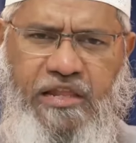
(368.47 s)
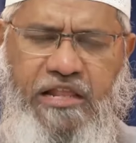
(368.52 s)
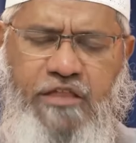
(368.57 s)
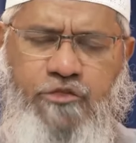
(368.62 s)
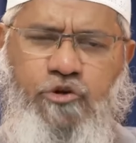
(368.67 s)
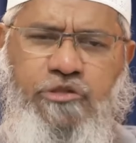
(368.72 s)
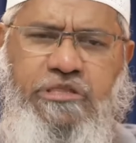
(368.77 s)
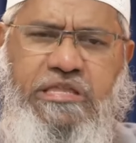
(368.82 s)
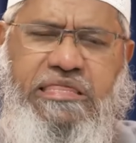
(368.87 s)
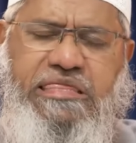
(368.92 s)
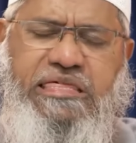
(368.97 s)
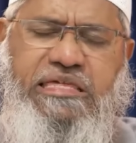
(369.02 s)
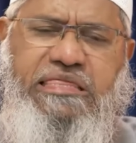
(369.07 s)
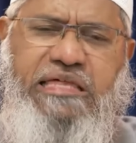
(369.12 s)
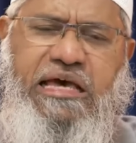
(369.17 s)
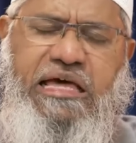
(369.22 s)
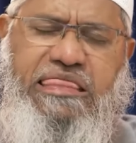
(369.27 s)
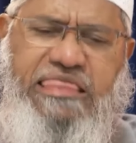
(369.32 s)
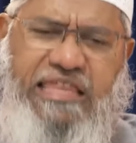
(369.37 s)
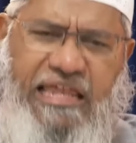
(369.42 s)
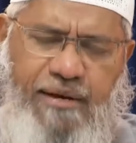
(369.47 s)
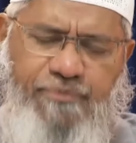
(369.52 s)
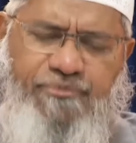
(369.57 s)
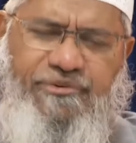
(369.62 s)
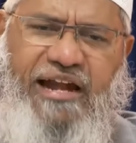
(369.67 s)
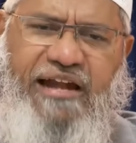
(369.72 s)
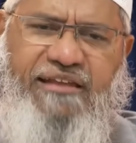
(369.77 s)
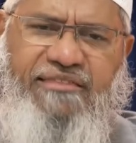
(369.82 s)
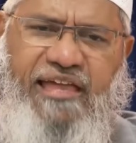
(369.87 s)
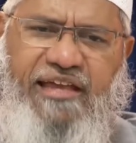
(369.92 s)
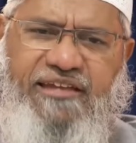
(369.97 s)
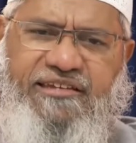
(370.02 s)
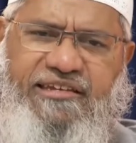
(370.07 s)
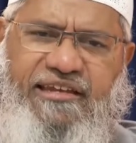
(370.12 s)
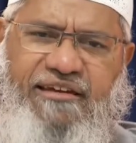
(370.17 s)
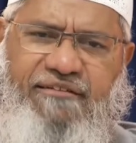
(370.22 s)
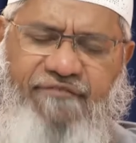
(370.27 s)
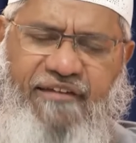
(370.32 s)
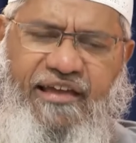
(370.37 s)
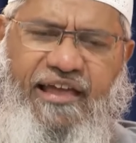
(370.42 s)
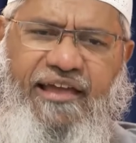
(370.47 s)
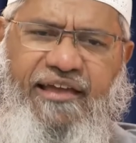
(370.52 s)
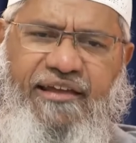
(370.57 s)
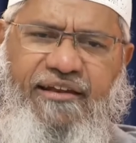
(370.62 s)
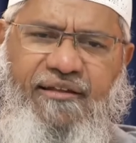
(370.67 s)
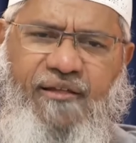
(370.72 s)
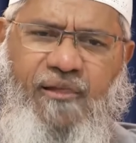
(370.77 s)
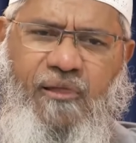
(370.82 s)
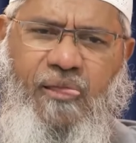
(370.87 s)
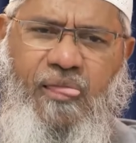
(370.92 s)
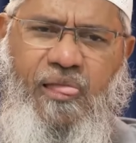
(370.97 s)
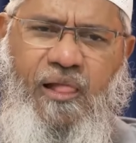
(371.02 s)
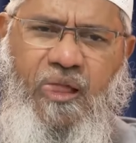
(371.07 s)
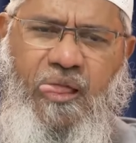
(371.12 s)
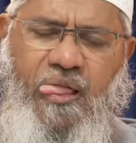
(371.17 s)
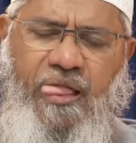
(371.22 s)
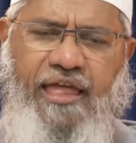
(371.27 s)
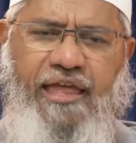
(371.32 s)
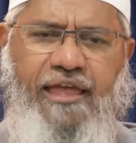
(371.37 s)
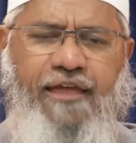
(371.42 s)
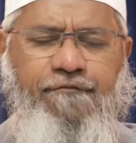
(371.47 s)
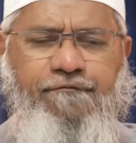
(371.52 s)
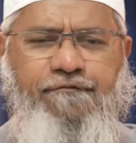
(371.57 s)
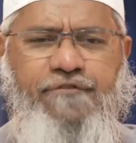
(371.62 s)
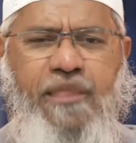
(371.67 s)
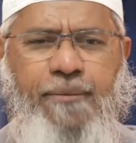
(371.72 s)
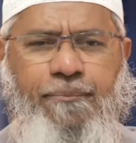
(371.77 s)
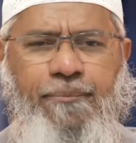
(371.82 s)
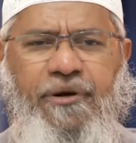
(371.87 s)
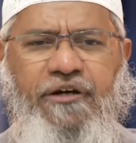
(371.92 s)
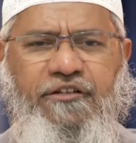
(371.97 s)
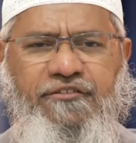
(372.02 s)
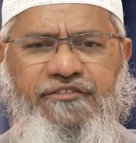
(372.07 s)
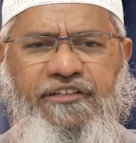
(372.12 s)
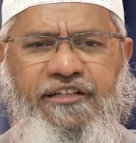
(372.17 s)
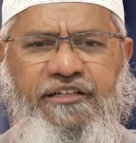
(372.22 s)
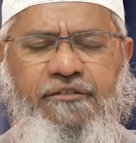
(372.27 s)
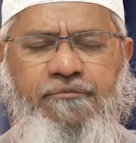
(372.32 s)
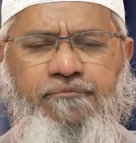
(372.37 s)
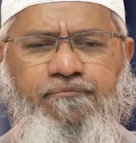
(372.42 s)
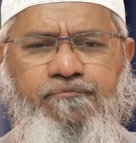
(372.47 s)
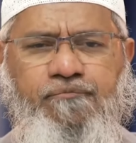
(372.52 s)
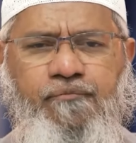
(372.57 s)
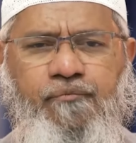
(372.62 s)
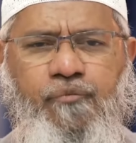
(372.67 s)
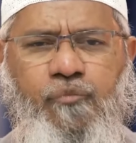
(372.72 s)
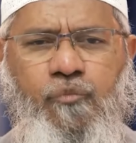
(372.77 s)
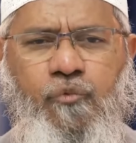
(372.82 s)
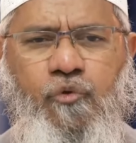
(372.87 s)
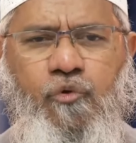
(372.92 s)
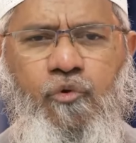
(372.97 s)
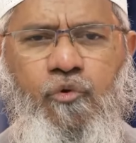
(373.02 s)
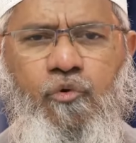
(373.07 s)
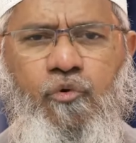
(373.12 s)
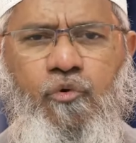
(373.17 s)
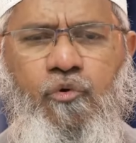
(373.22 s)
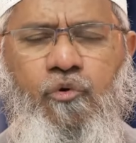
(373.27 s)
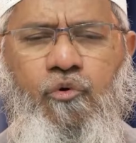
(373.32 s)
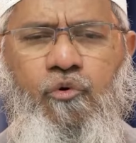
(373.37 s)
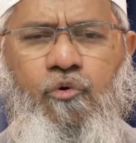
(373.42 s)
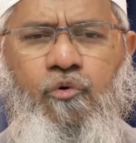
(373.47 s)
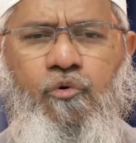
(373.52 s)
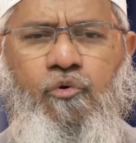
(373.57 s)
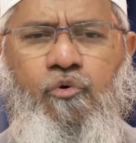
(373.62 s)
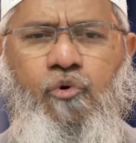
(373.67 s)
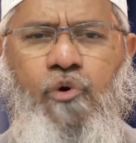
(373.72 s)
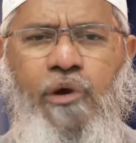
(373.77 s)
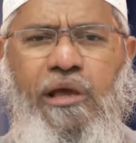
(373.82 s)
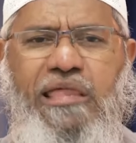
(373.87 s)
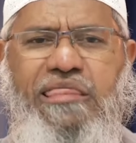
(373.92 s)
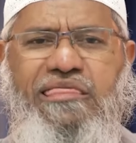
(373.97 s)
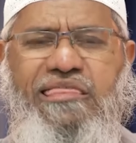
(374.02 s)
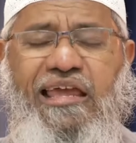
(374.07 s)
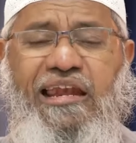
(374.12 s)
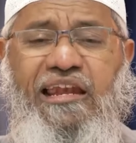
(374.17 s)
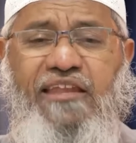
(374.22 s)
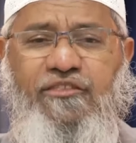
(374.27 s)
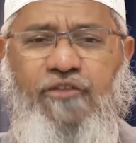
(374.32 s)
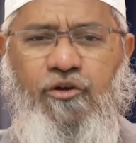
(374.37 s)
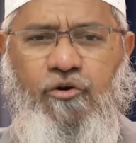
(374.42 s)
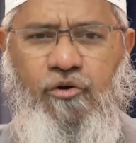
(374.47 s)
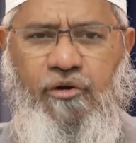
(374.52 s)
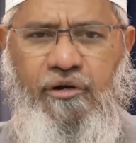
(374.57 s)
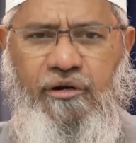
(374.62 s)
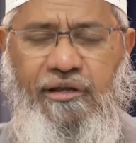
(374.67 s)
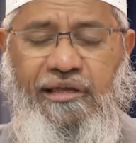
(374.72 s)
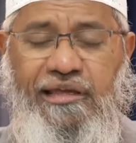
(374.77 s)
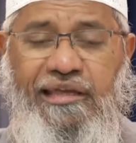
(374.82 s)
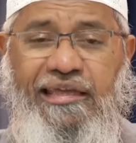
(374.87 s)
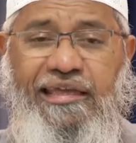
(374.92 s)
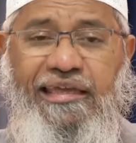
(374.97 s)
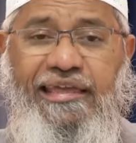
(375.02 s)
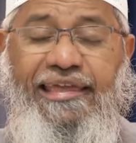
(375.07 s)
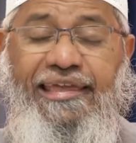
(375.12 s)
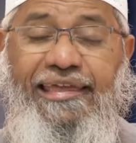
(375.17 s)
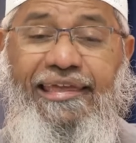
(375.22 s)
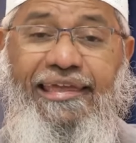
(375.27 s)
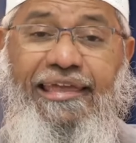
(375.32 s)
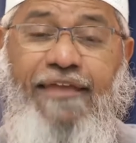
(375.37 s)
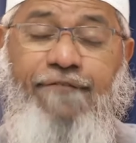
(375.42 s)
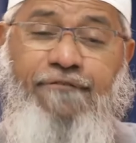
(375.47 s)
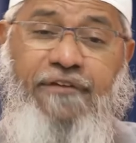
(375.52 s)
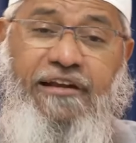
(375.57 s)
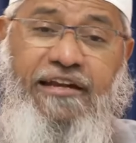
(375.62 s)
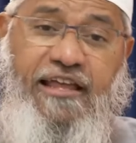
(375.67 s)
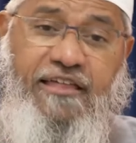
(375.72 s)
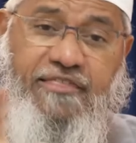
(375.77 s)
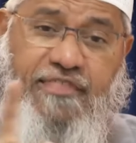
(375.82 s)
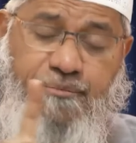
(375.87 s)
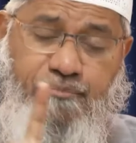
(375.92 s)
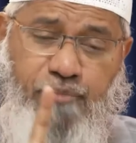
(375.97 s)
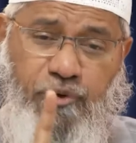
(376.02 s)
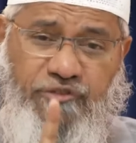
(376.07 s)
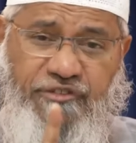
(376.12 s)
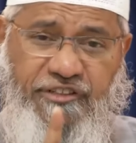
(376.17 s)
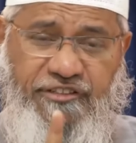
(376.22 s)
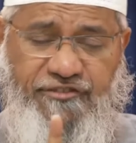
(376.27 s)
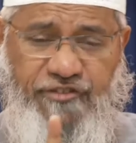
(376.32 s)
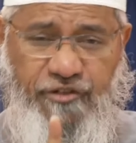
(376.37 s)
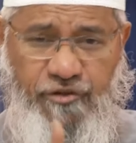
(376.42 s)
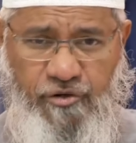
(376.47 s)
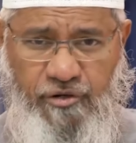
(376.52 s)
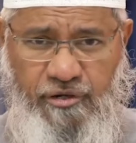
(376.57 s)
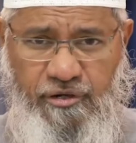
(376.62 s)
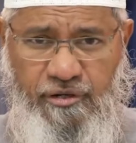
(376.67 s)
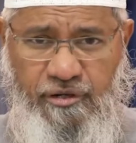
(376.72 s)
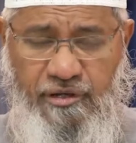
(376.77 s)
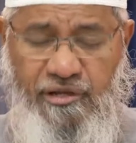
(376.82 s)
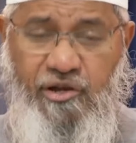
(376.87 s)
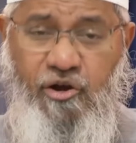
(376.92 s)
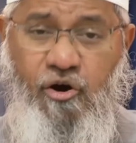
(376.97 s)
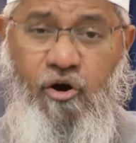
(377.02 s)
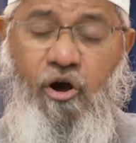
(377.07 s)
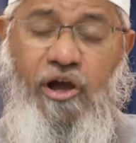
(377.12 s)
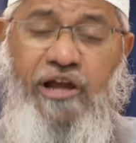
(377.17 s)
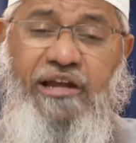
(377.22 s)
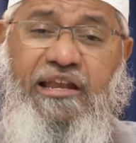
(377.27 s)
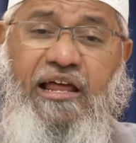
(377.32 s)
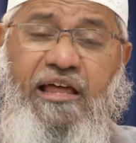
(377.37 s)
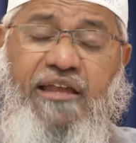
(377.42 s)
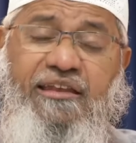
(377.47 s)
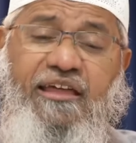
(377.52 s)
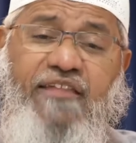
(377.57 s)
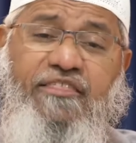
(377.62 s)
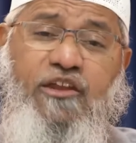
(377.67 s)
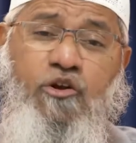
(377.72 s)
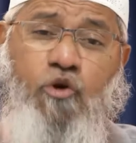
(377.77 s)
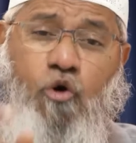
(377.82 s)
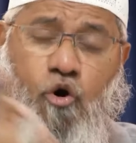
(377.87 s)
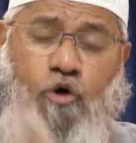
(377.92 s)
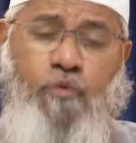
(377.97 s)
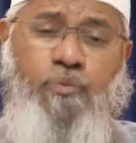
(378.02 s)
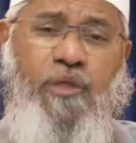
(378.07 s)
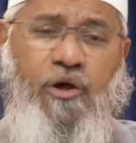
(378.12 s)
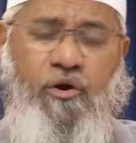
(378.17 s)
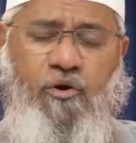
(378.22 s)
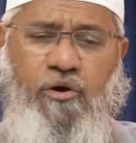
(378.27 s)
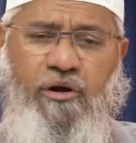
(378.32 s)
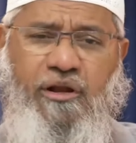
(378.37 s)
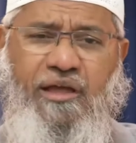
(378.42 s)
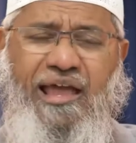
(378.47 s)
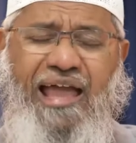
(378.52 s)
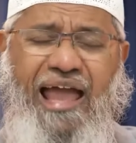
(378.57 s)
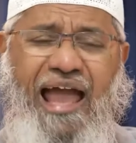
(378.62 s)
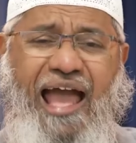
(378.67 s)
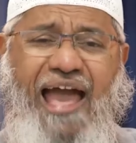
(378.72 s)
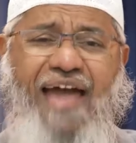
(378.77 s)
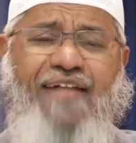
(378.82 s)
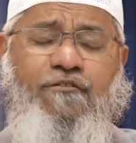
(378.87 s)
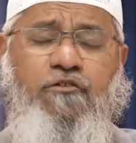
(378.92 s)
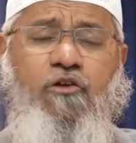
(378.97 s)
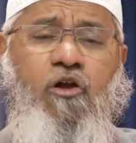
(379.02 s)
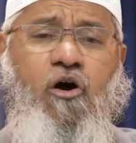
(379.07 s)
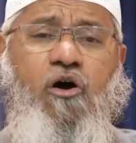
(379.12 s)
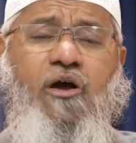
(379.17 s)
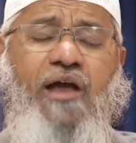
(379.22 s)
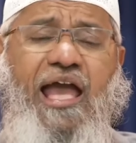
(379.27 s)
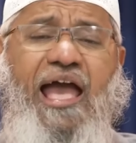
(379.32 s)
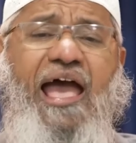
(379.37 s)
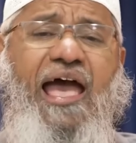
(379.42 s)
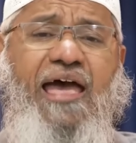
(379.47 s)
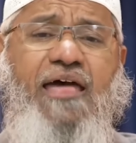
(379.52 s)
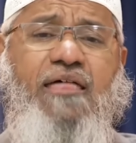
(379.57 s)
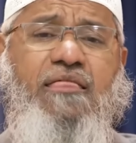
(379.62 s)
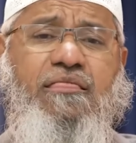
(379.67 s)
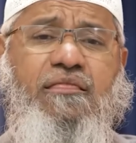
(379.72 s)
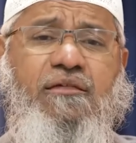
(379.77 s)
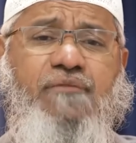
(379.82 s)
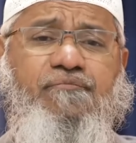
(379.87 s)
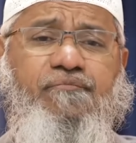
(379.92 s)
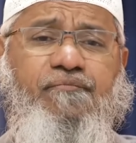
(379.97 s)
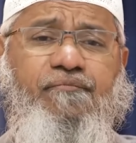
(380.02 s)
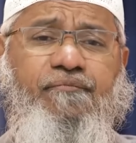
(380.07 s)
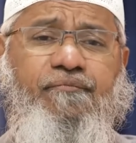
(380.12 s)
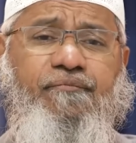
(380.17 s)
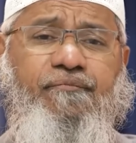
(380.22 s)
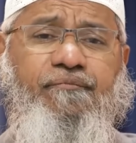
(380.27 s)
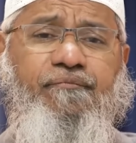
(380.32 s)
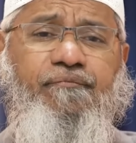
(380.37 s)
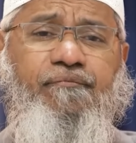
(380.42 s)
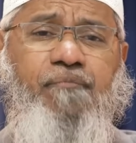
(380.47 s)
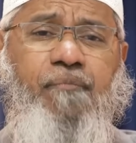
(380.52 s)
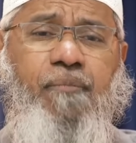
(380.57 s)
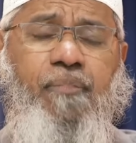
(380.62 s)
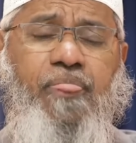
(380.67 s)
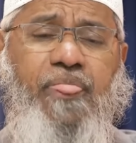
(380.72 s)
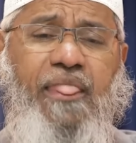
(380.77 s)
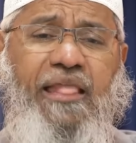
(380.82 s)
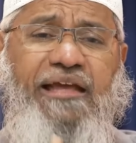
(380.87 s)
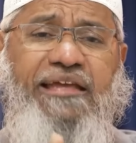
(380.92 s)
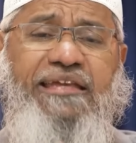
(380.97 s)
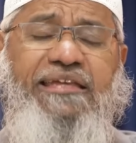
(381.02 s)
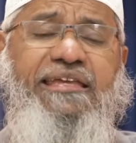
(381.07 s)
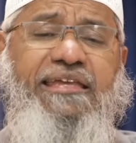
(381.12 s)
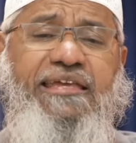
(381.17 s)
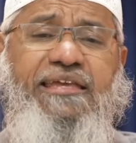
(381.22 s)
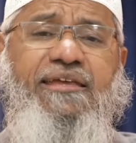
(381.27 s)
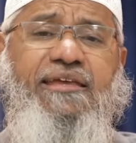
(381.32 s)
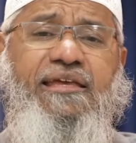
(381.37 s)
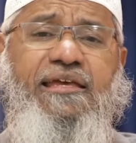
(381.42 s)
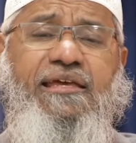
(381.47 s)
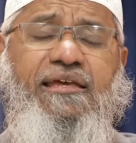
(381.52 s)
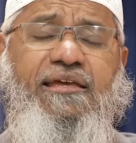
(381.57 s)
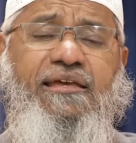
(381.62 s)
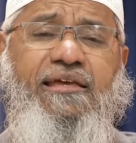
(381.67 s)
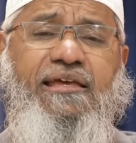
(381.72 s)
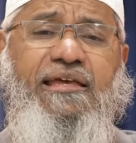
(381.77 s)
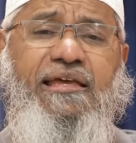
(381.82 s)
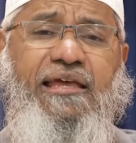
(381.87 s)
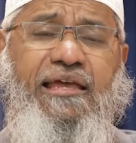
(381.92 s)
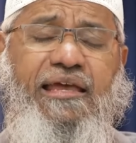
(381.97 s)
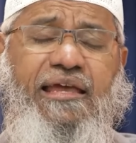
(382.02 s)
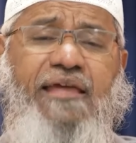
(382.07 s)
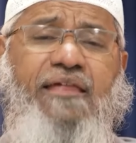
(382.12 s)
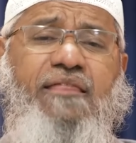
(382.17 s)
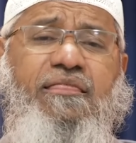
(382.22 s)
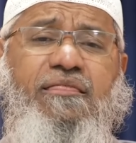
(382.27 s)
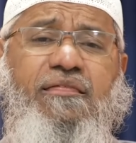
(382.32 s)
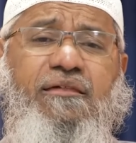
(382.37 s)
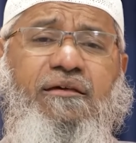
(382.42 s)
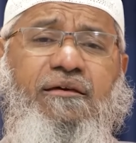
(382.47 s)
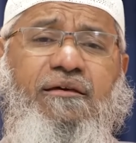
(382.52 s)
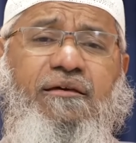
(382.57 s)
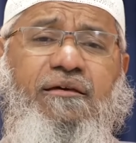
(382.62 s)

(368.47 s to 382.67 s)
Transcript: So this is a salam transaction where if the person who is selling the good, if he doesn't possess the good, or he doesn't own the good, as long as he is